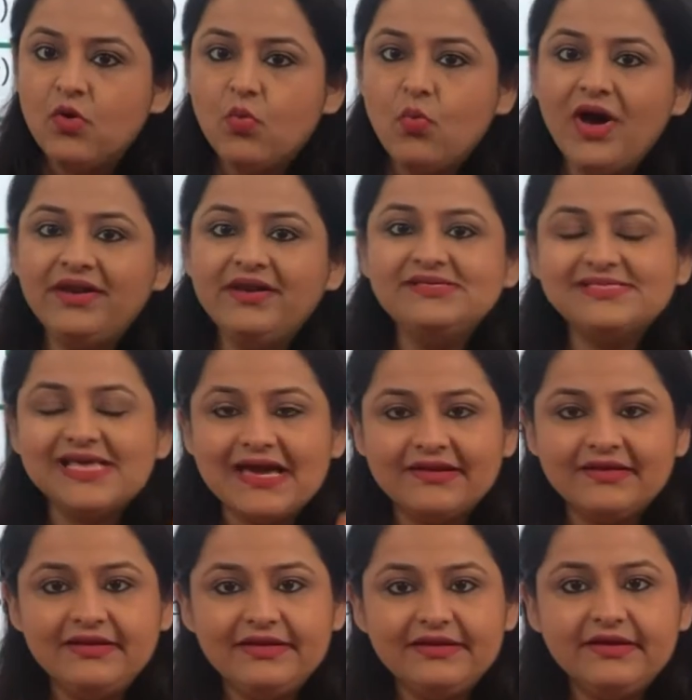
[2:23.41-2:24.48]
One is
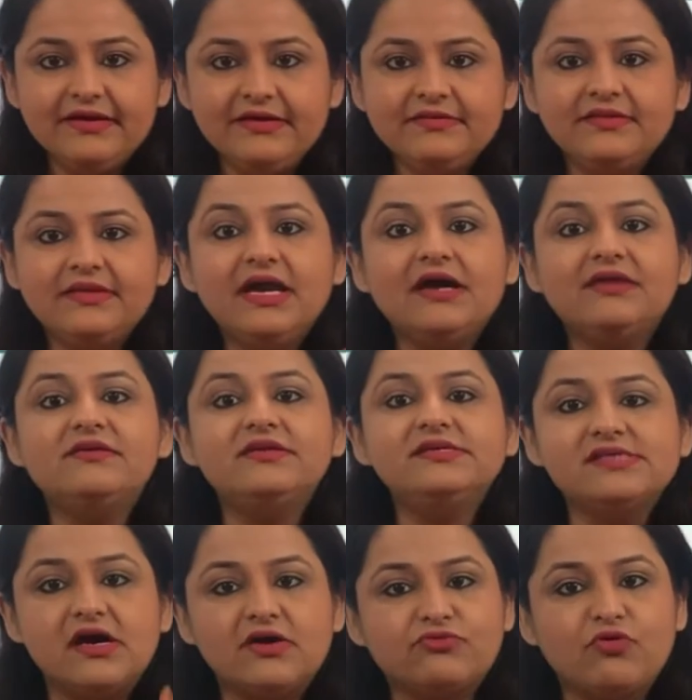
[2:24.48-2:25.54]
Annelida, the other
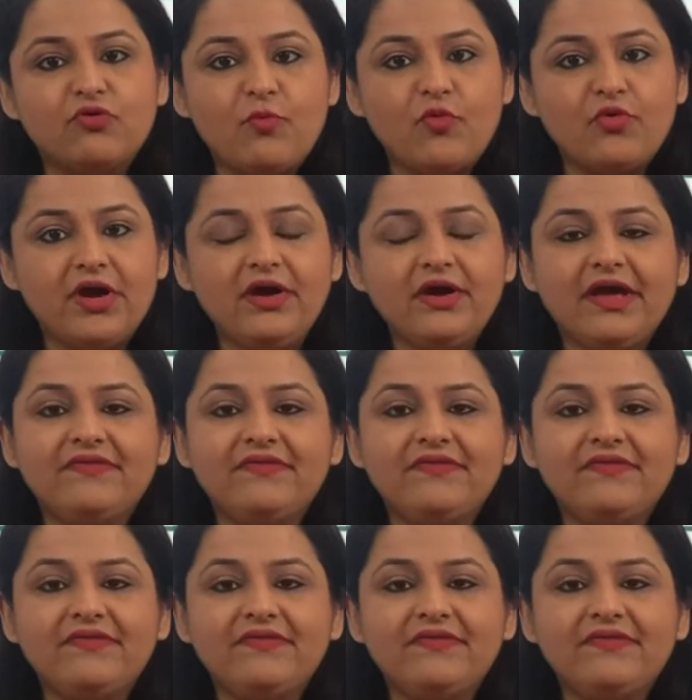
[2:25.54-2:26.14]
is Arthropoda